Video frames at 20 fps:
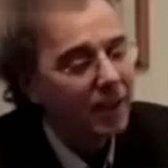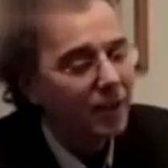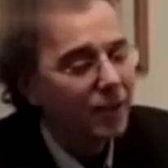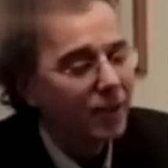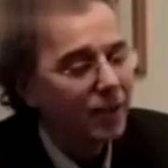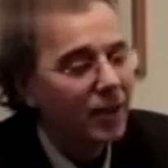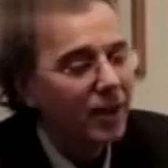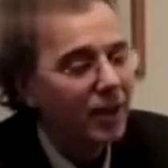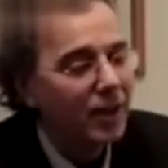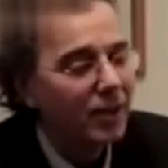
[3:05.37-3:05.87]

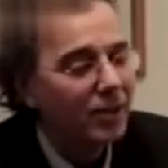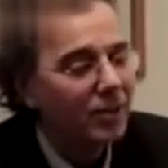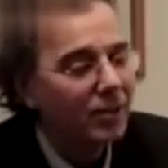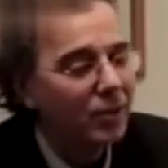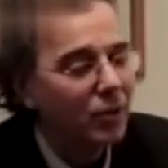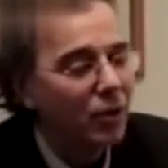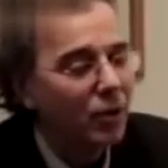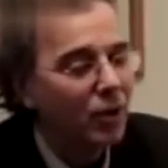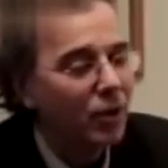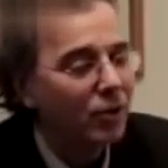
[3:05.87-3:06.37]
related
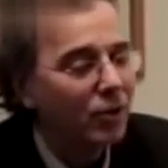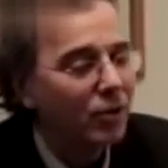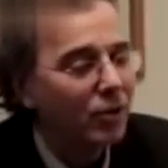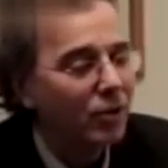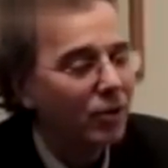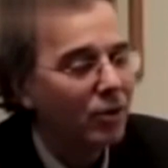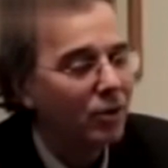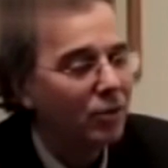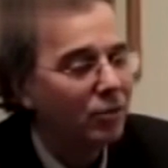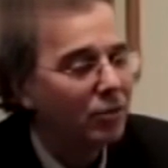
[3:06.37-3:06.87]
to the
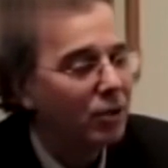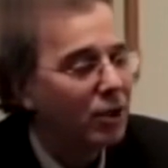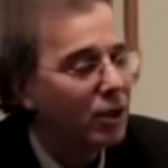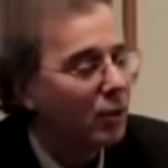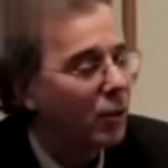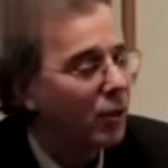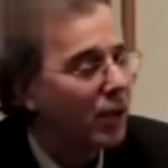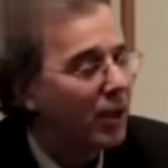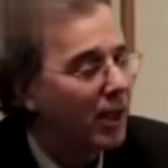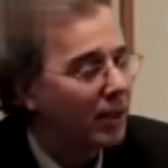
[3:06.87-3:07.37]
Roswell
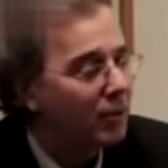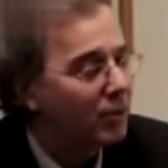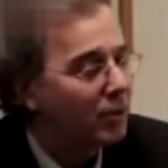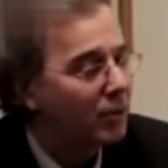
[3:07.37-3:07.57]
Grays.